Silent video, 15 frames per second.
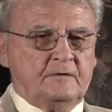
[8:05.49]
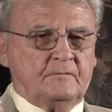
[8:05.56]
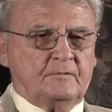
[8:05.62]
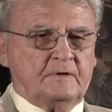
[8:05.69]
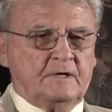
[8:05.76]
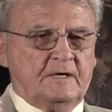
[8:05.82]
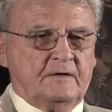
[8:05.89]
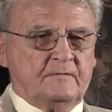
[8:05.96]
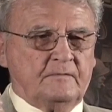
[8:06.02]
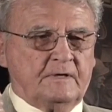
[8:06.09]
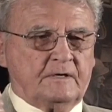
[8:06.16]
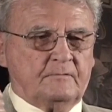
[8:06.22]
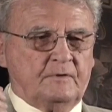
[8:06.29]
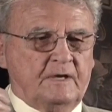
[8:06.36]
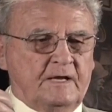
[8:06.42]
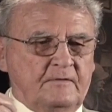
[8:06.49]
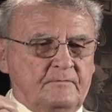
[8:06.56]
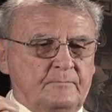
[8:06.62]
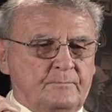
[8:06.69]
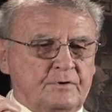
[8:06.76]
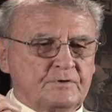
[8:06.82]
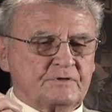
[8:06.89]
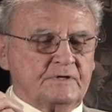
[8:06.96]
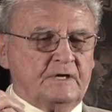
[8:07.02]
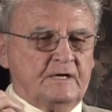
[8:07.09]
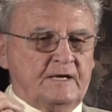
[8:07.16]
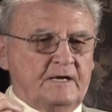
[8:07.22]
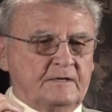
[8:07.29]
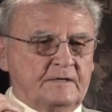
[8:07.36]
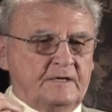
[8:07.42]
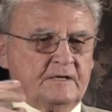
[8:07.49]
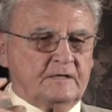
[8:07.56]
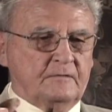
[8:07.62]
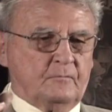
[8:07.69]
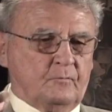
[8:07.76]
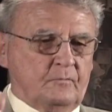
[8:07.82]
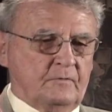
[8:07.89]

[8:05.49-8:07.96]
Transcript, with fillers: we'll have, we'll have personnel out getting the